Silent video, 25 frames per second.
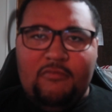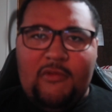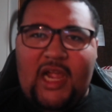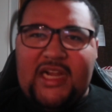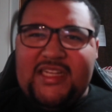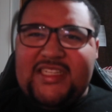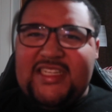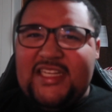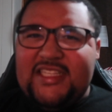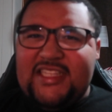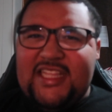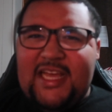
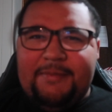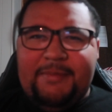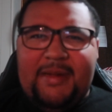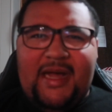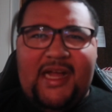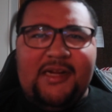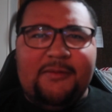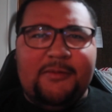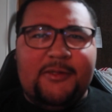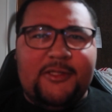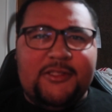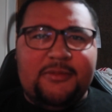I take that
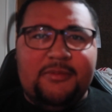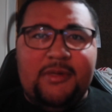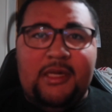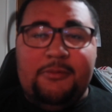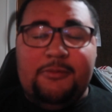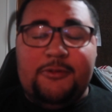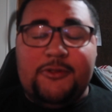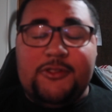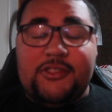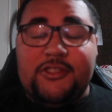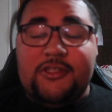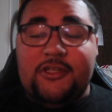back about the
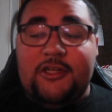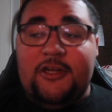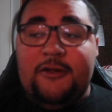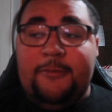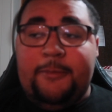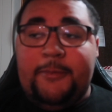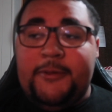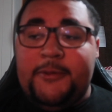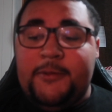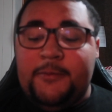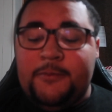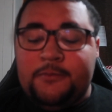maple
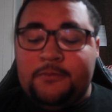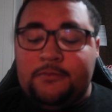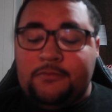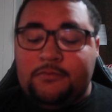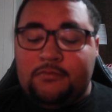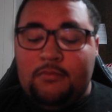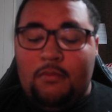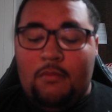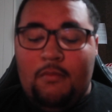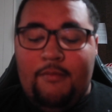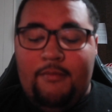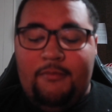syrup.
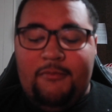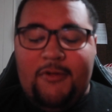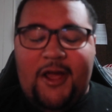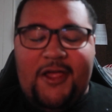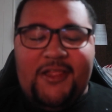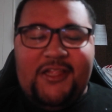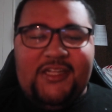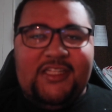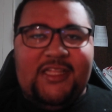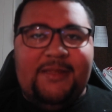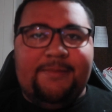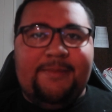
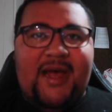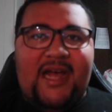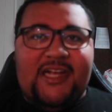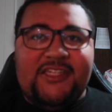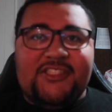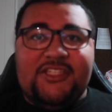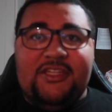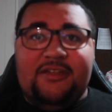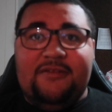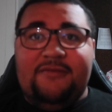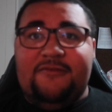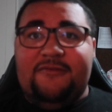I think they
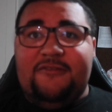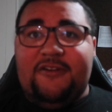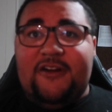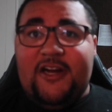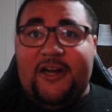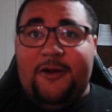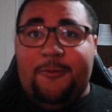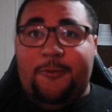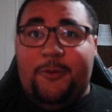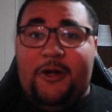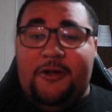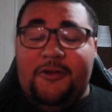mashed it
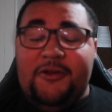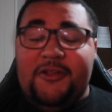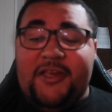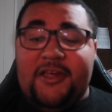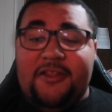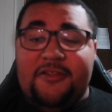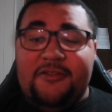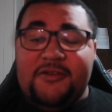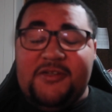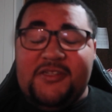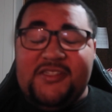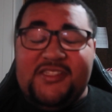very well
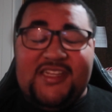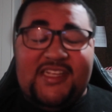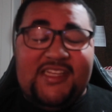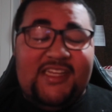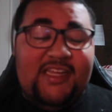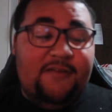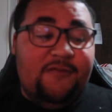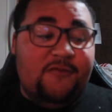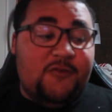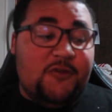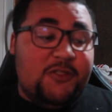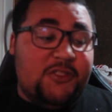together because I
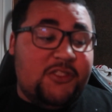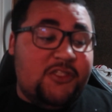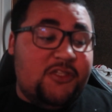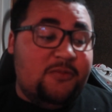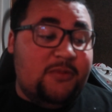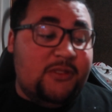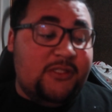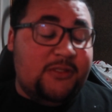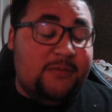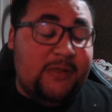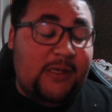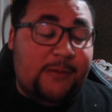think if it was
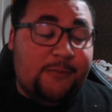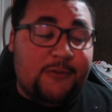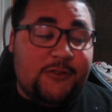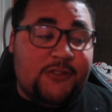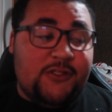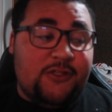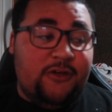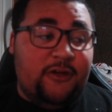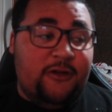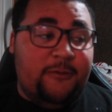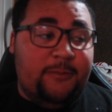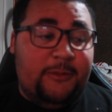too much maple
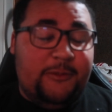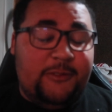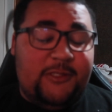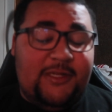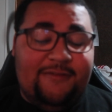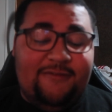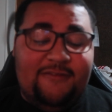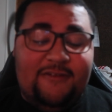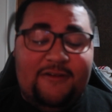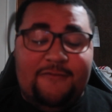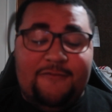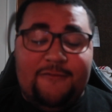syrup, it would
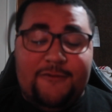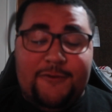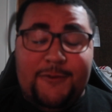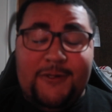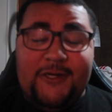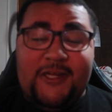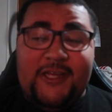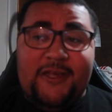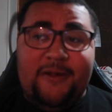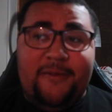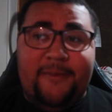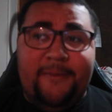definitely
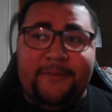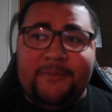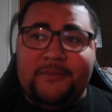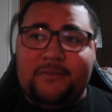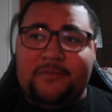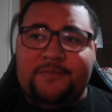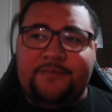ruin it.